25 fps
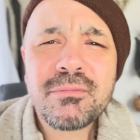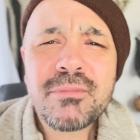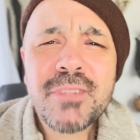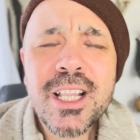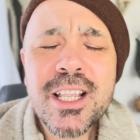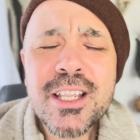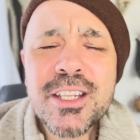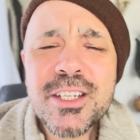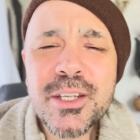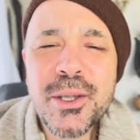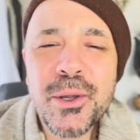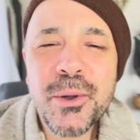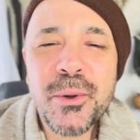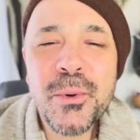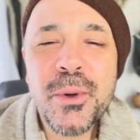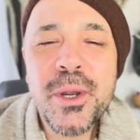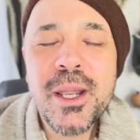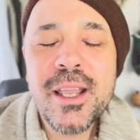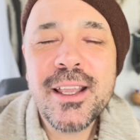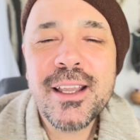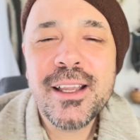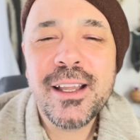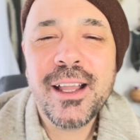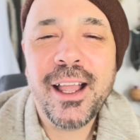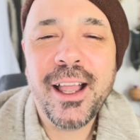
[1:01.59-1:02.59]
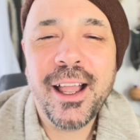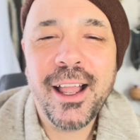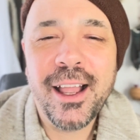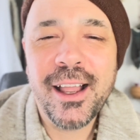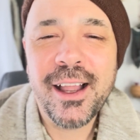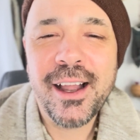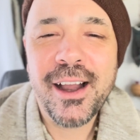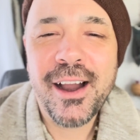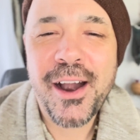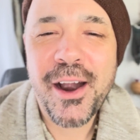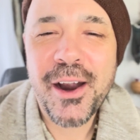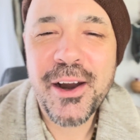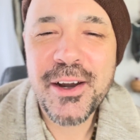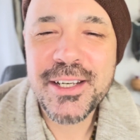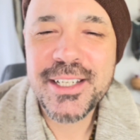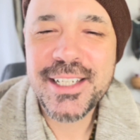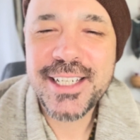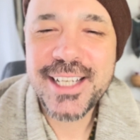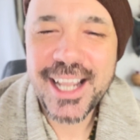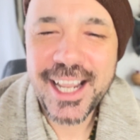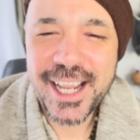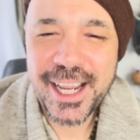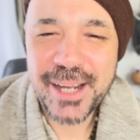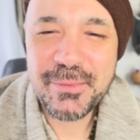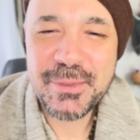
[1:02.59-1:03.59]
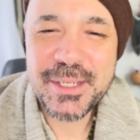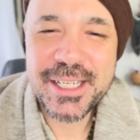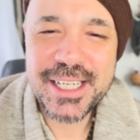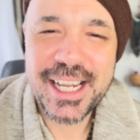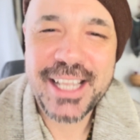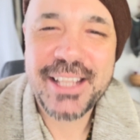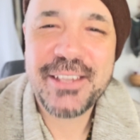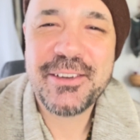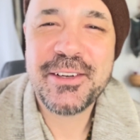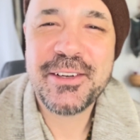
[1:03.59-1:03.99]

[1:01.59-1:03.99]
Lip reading: So our time together